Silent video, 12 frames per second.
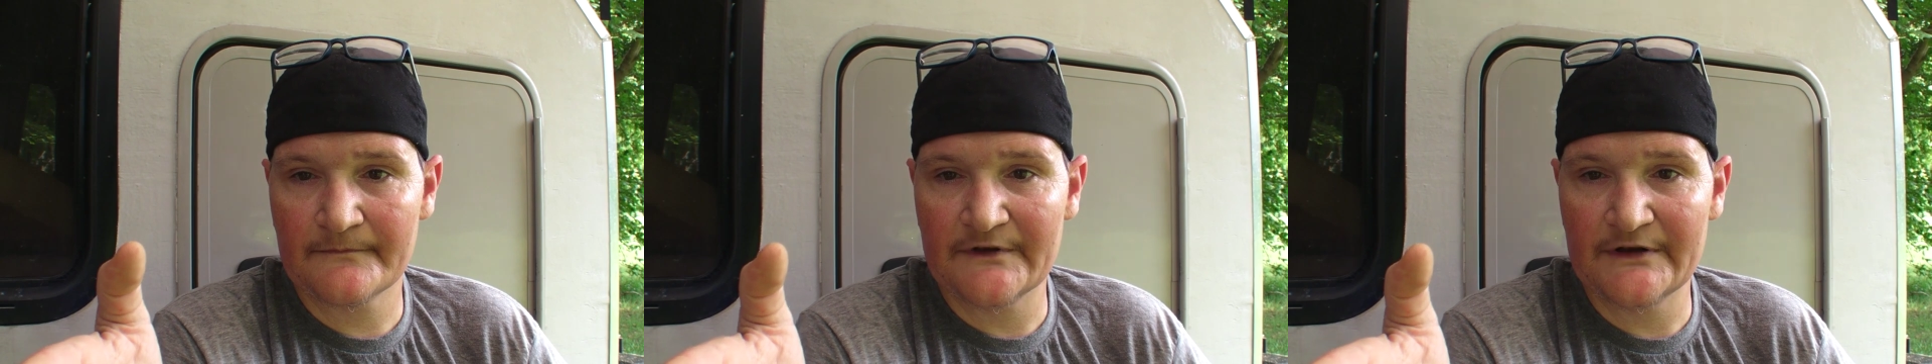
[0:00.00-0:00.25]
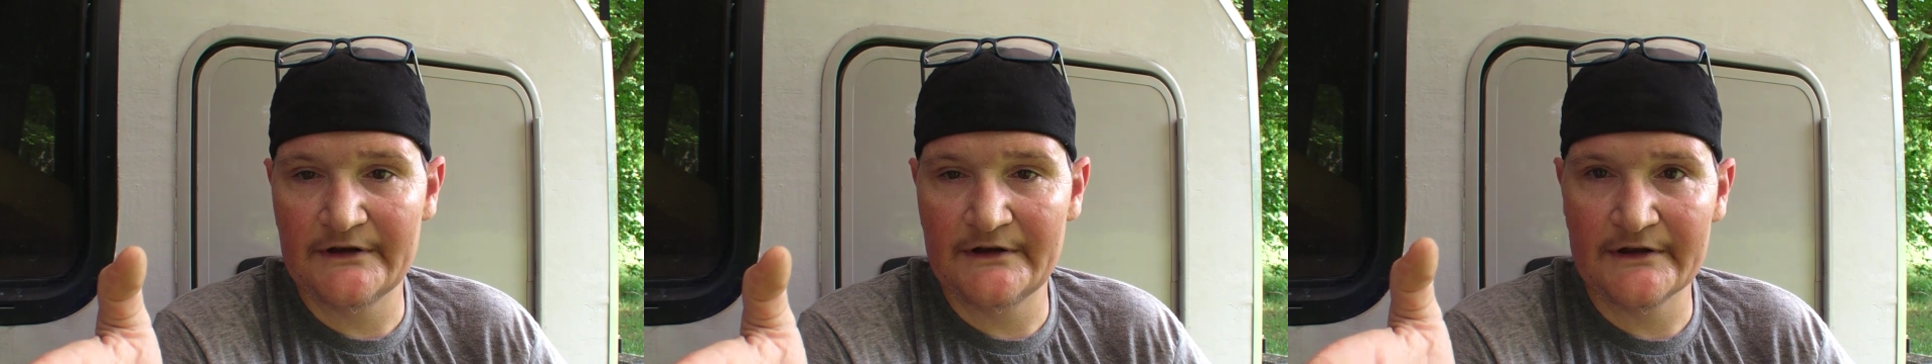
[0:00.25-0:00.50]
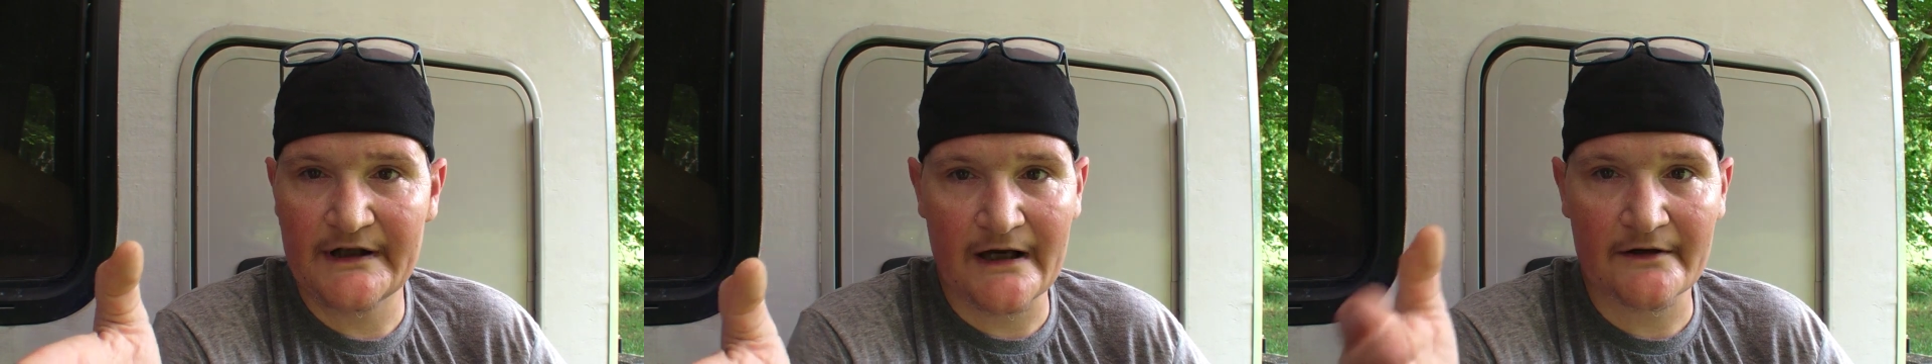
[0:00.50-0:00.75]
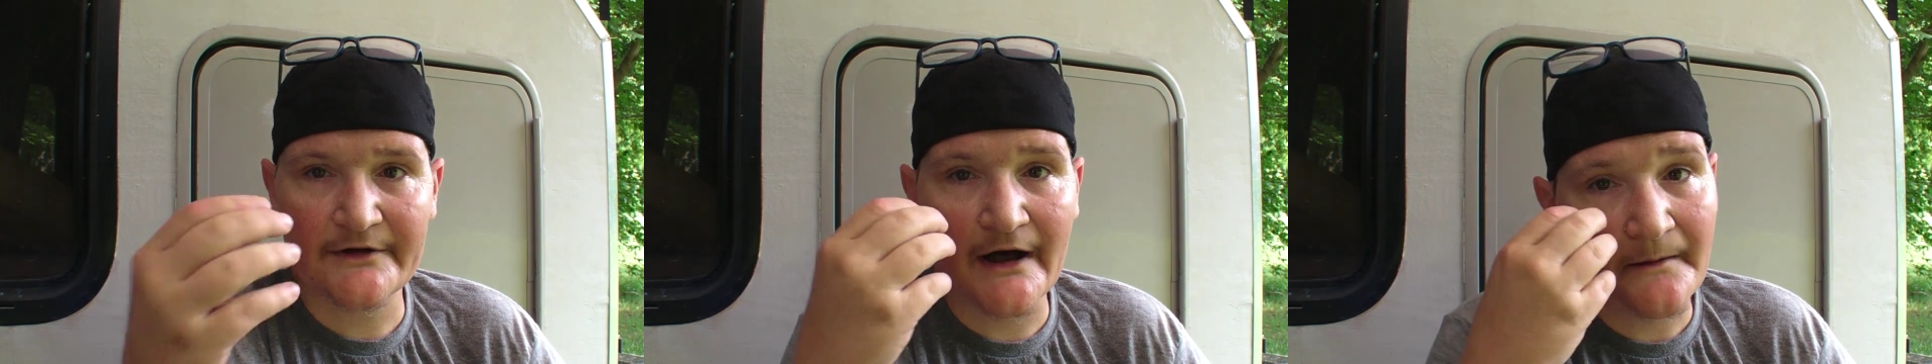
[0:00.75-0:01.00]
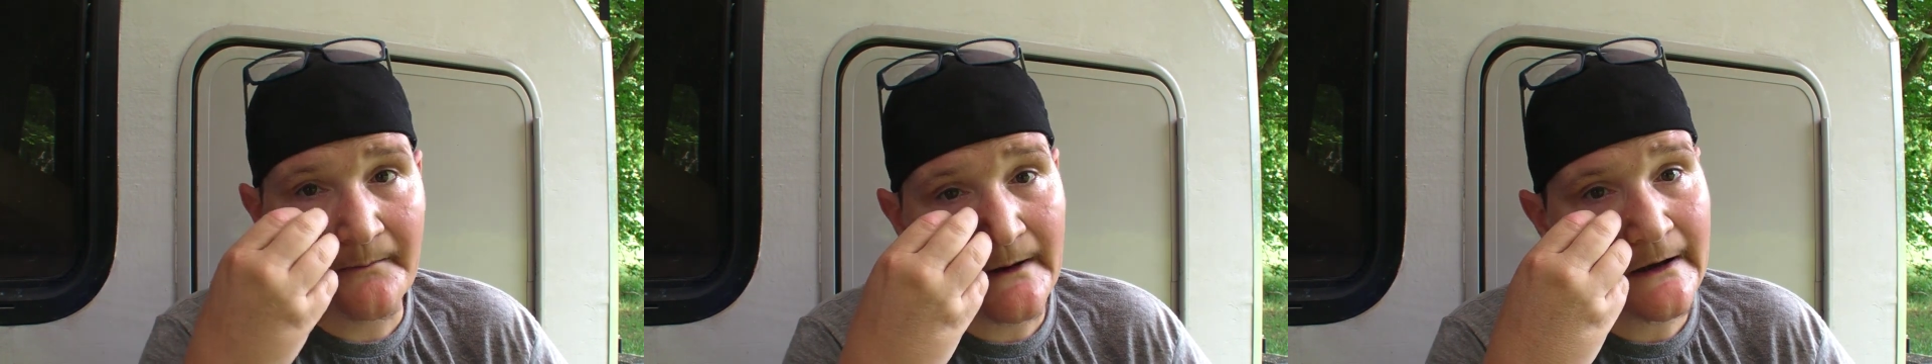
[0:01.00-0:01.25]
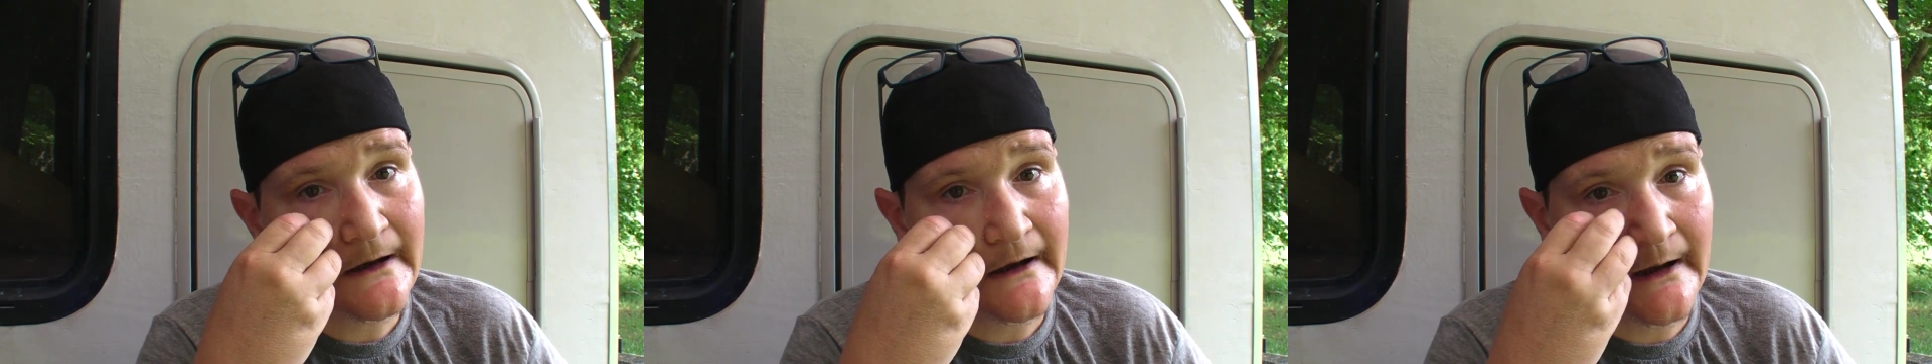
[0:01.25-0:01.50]
the
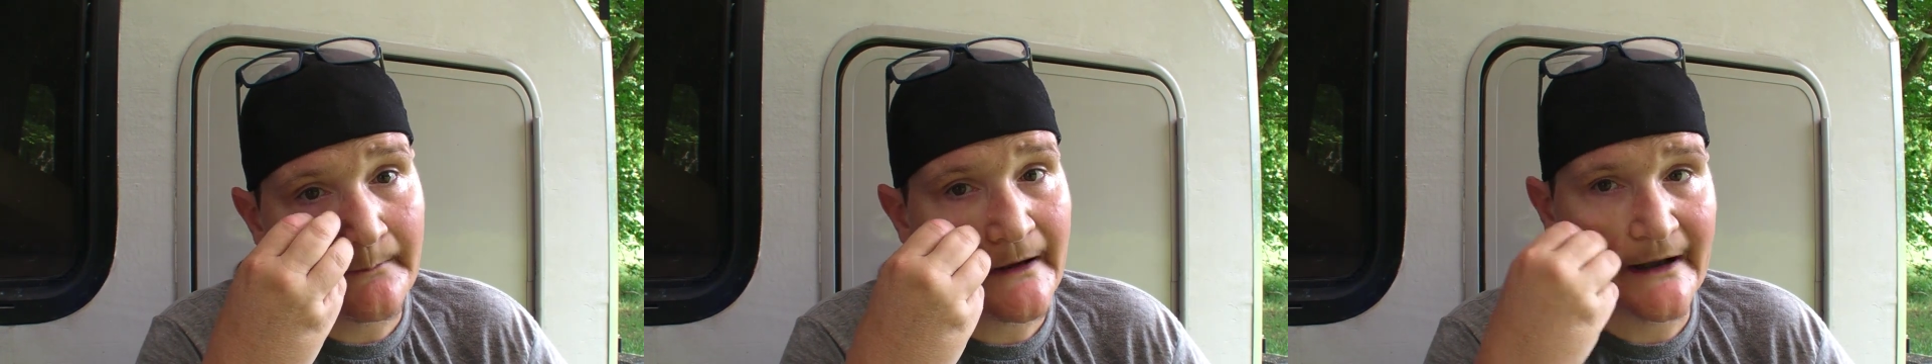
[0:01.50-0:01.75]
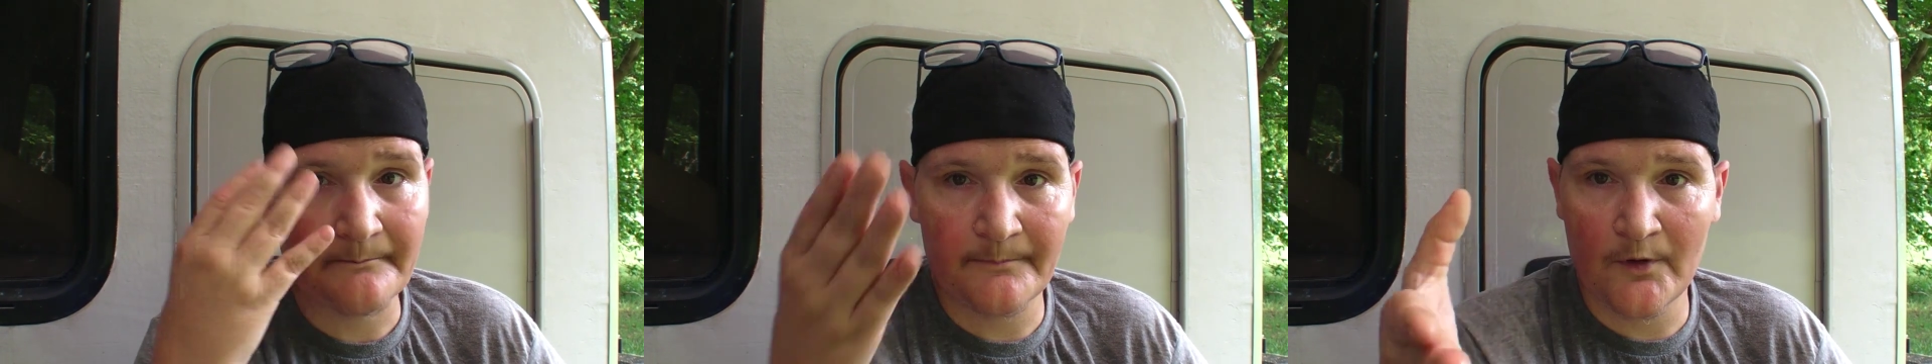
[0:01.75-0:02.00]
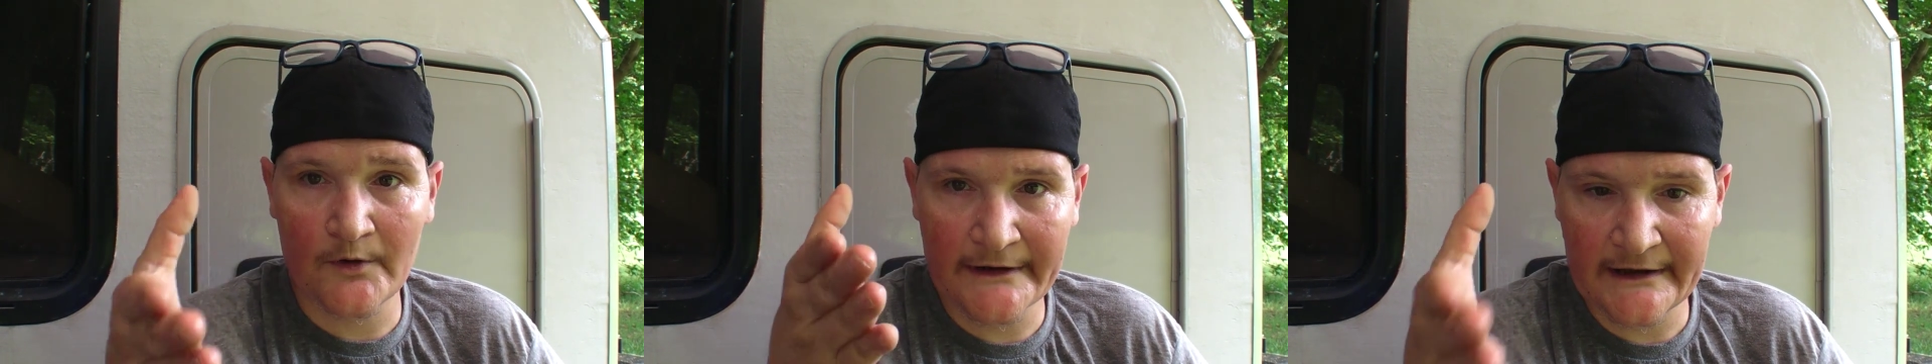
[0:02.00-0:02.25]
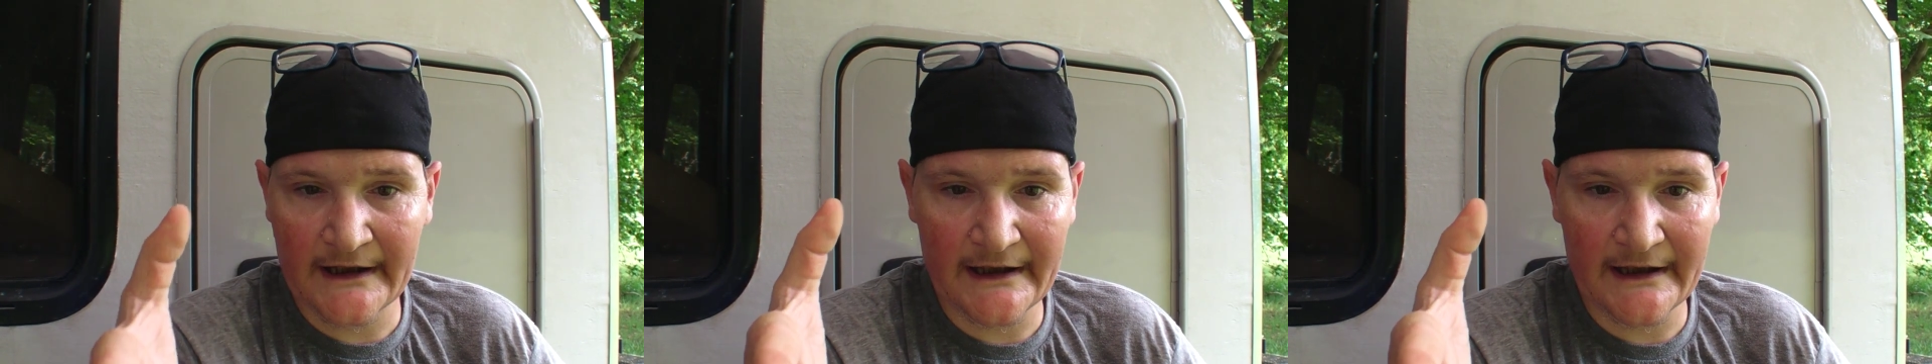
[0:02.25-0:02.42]
countertop. I'm pointing